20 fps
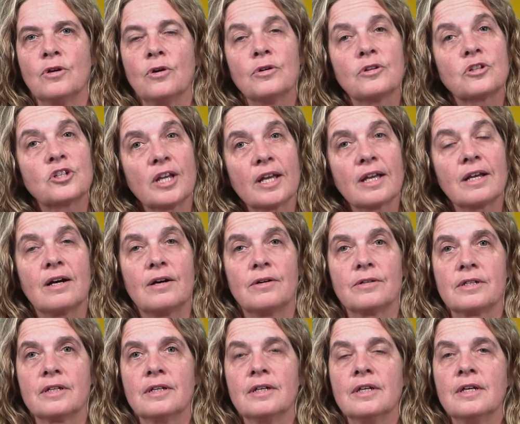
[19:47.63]
or check
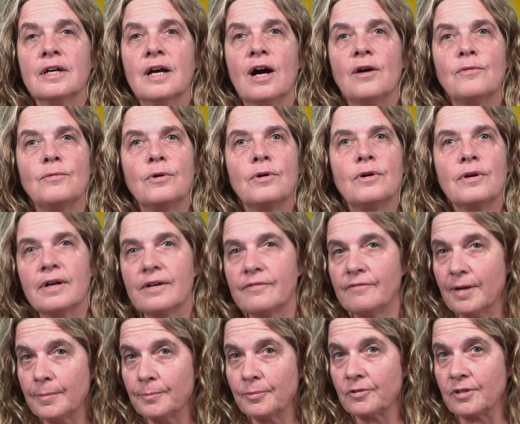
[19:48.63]
out our
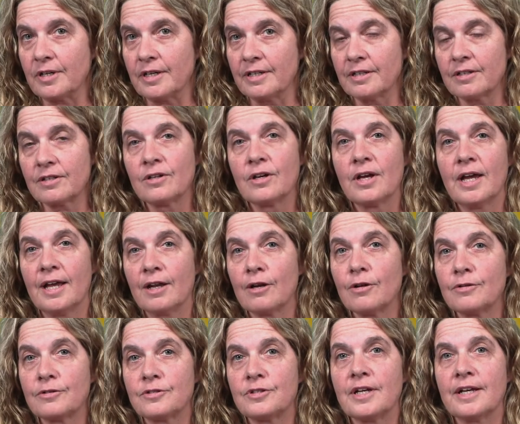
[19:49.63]
website
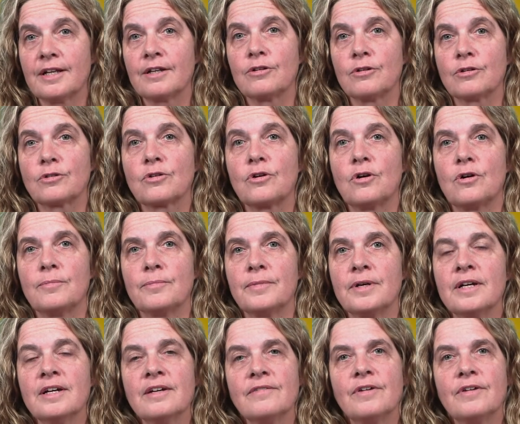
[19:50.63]
LOTL.com,